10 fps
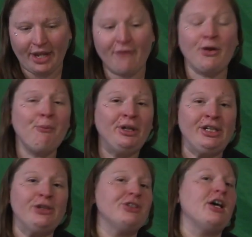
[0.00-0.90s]
If you're
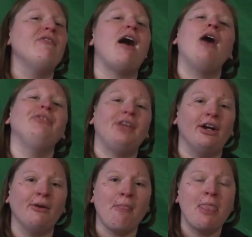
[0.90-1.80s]
putting yourself out
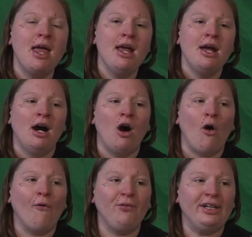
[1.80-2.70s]
there,
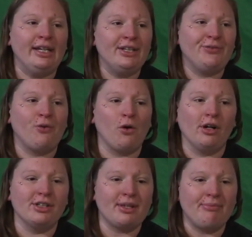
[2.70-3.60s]
hopefully it's
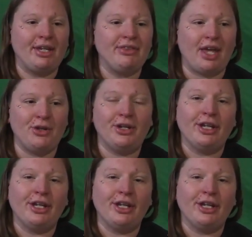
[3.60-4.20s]
for something that you